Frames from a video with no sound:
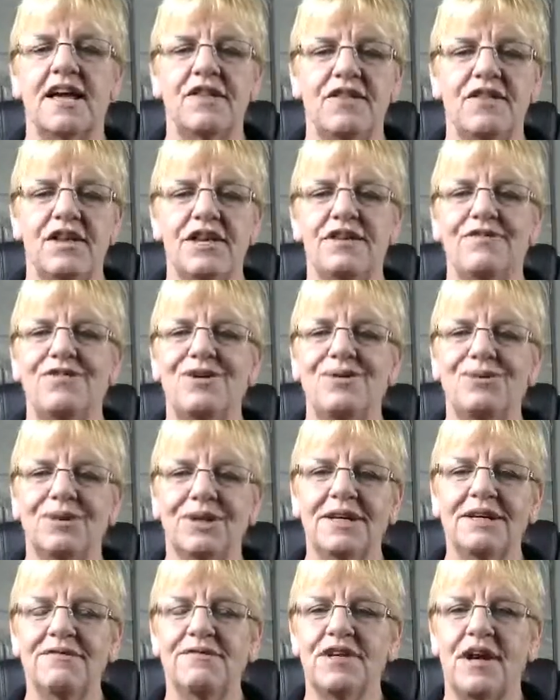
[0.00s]
that if you
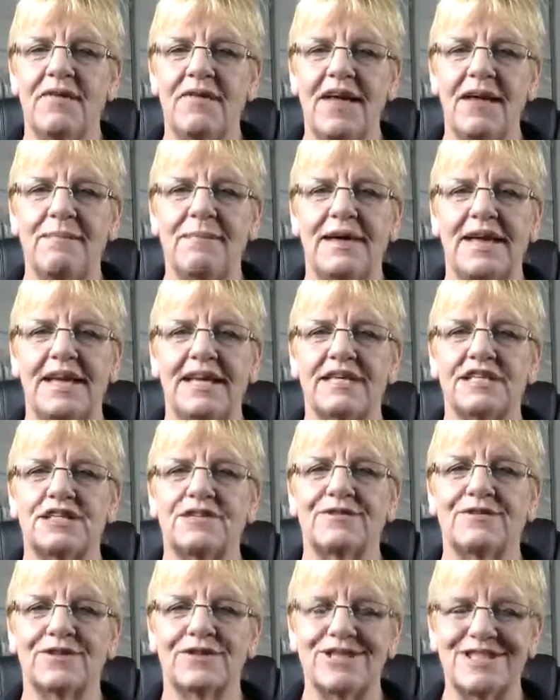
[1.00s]
lived on that base
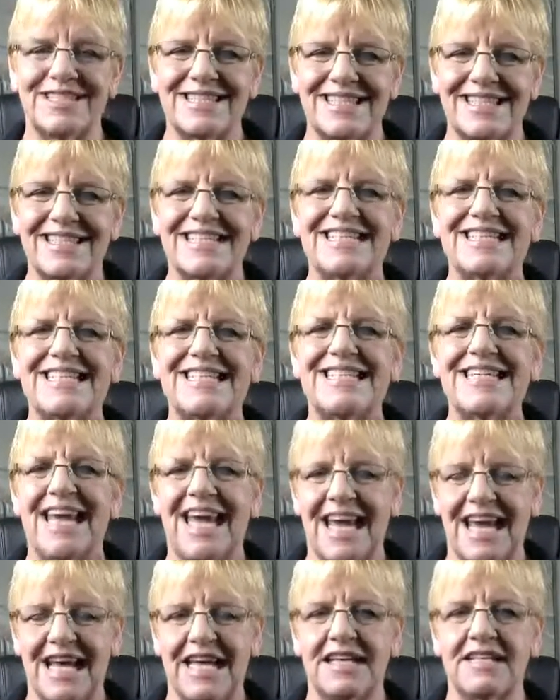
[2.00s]
for 60
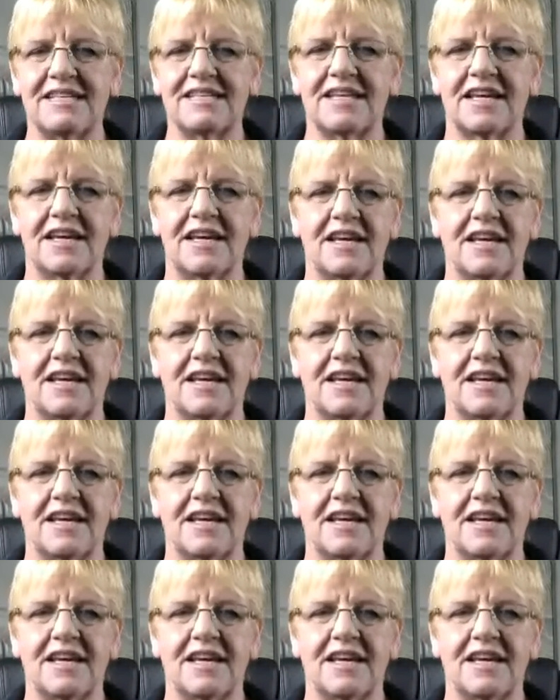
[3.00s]
days